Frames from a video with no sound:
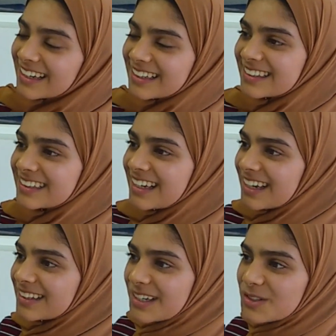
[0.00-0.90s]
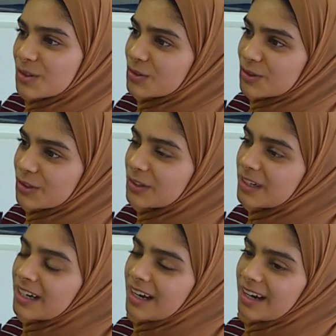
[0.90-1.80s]
Yeah, that is so true.
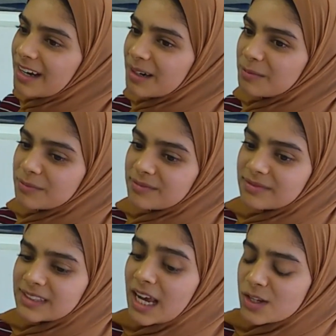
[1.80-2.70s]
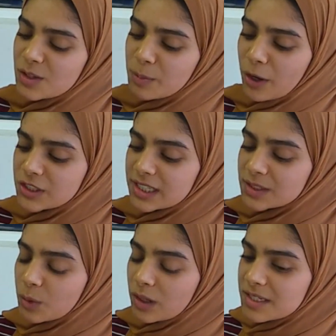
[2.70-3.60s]
Yeah, so the project
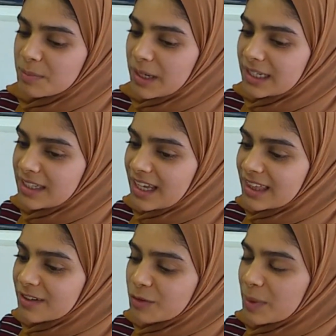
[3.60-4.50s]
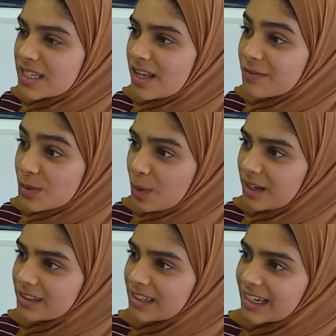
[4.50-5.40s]
was mainly, I think, for myself as
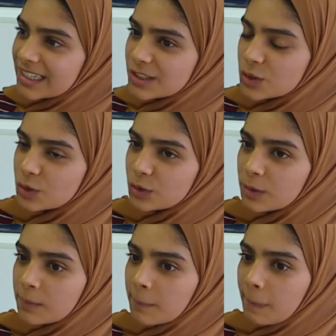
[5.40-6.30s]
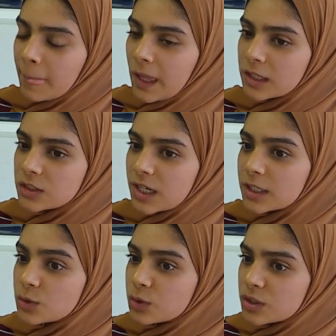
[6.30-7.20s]
well, like to kind
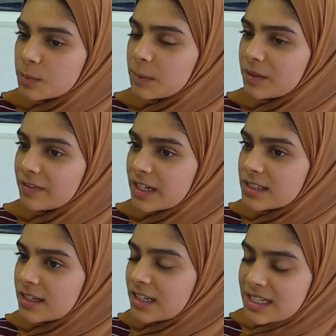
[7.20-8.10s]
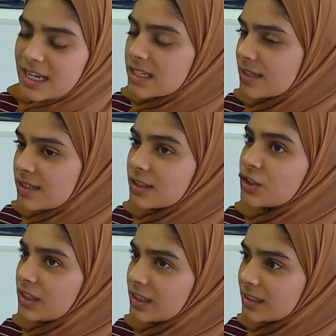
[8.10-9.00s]
of talk to the people of Leicester, because Leicester is such
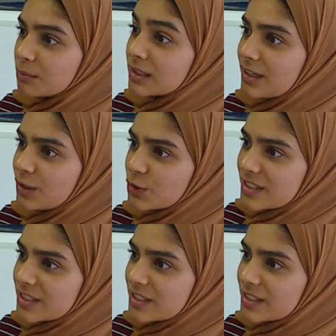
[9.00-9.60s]
a multicultural city.